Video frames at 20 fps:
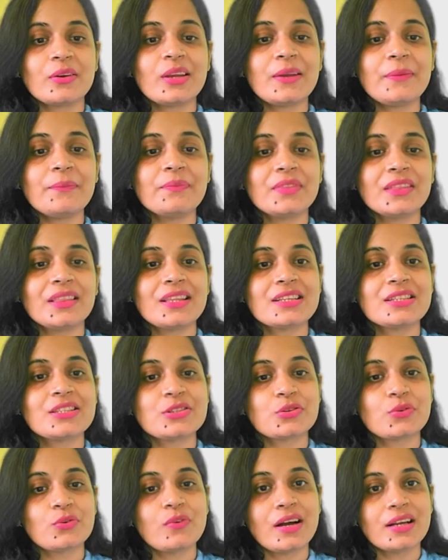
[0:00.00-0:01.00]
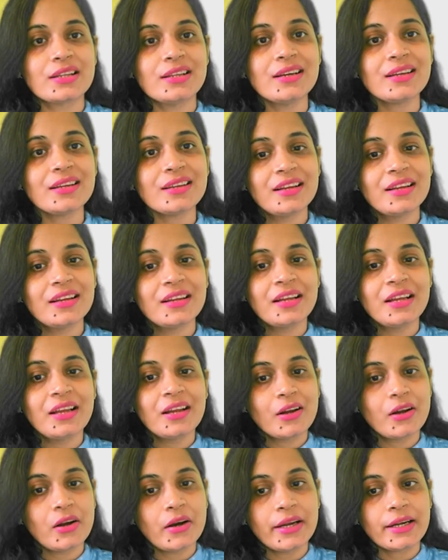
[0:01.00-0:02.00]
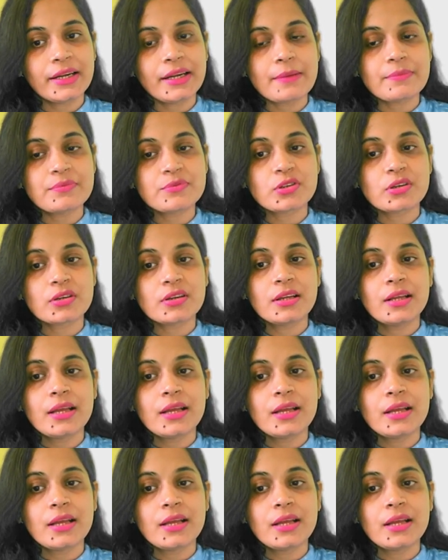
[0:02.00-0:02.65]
Okay, these two are the correct option,